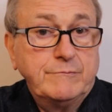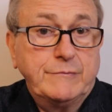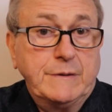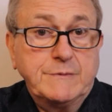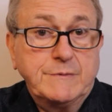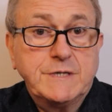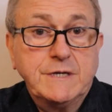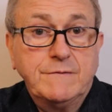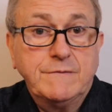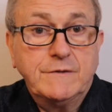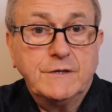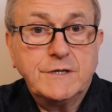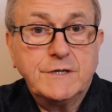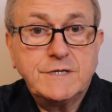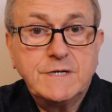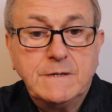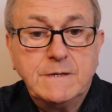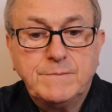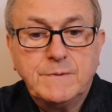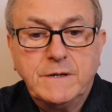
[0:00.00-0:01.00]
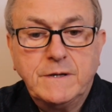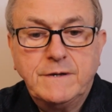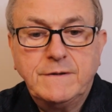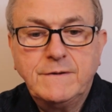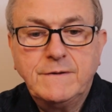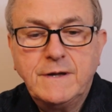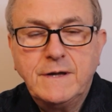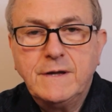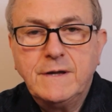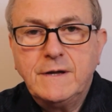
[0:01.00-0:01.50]
perhaps even a
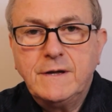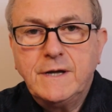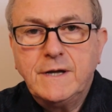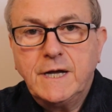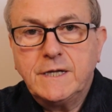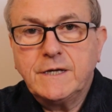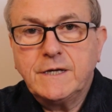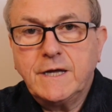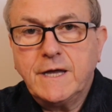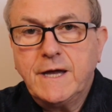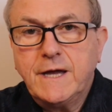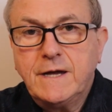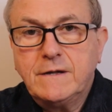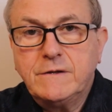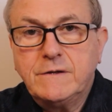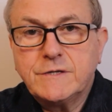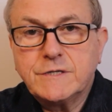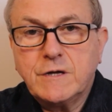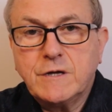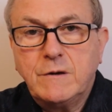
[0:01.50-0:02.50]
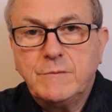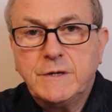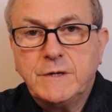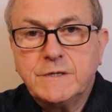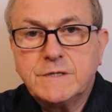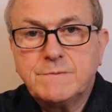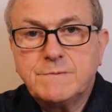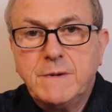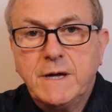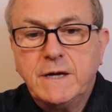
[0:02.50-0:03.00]
sibling, and a careless
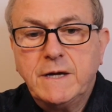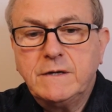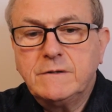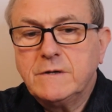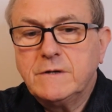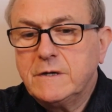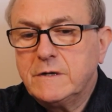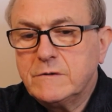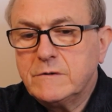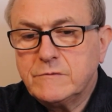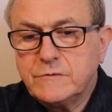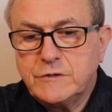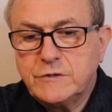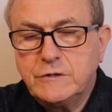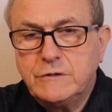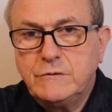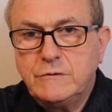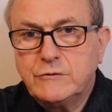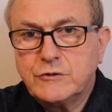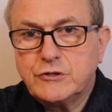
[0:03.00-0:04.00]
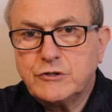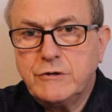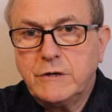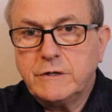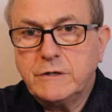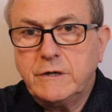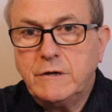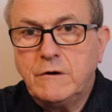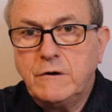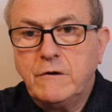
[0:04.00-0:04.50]
comment's made, do
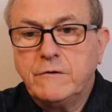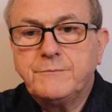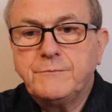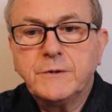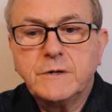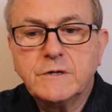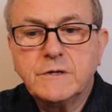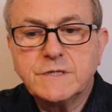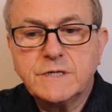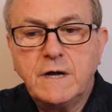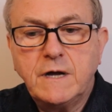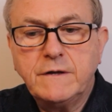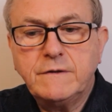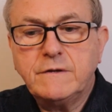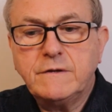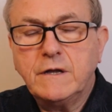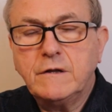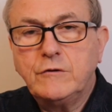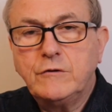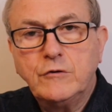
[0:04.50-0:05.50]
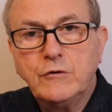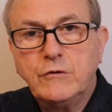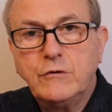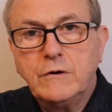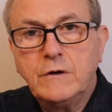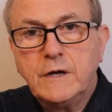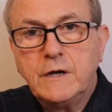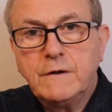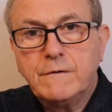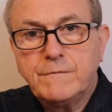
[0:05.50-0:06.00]
shrug it off, because I think
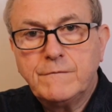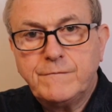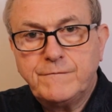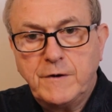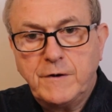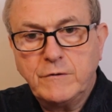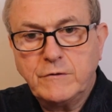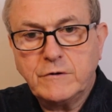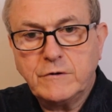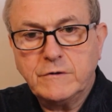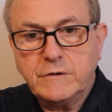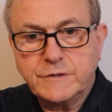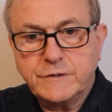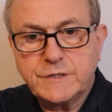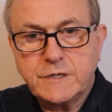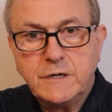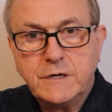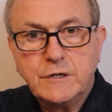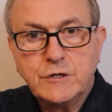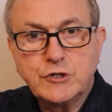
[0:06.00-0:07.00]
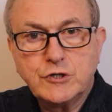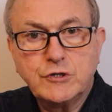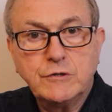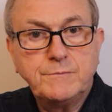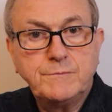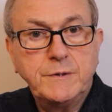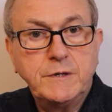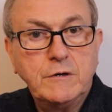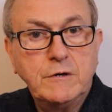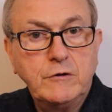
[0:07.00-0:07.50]
your focus
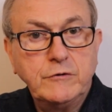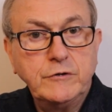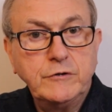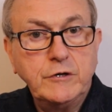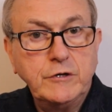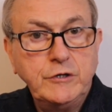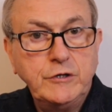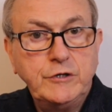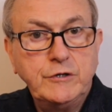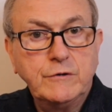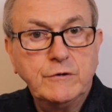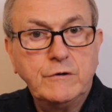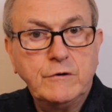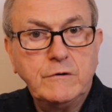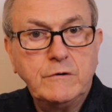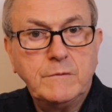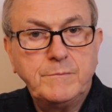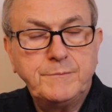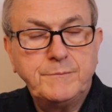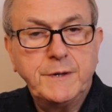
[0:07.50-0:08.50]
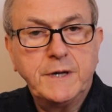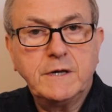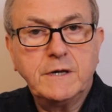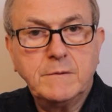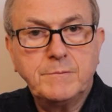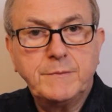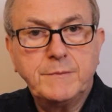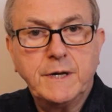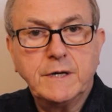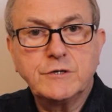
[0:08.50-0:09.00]
should be on your
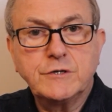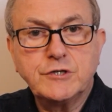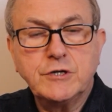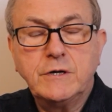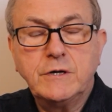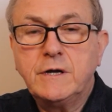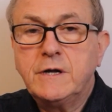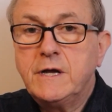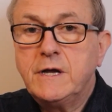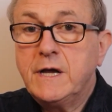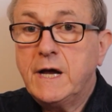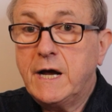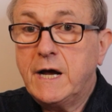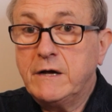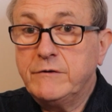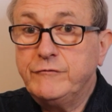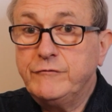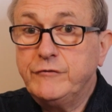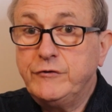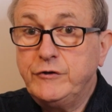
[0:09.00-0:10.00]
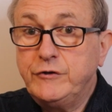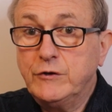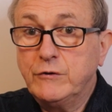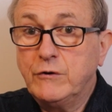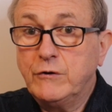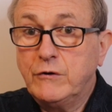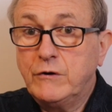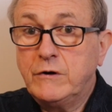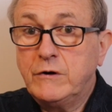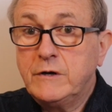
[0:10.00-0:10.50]
big picture and
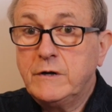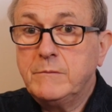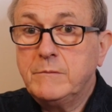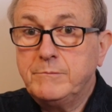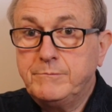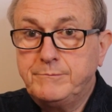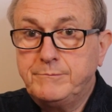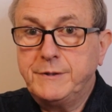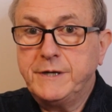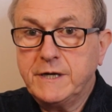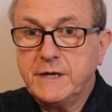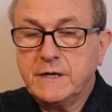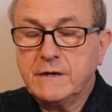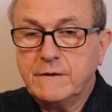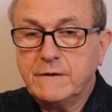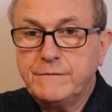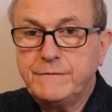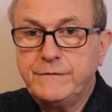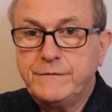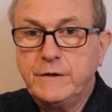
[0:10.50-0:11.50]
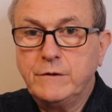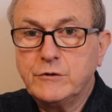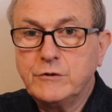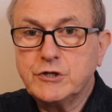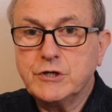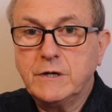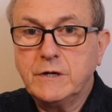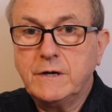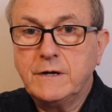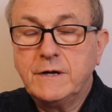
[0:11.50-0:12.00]
your big
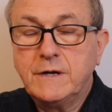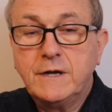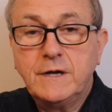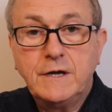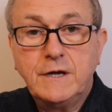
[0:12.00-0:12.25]
future.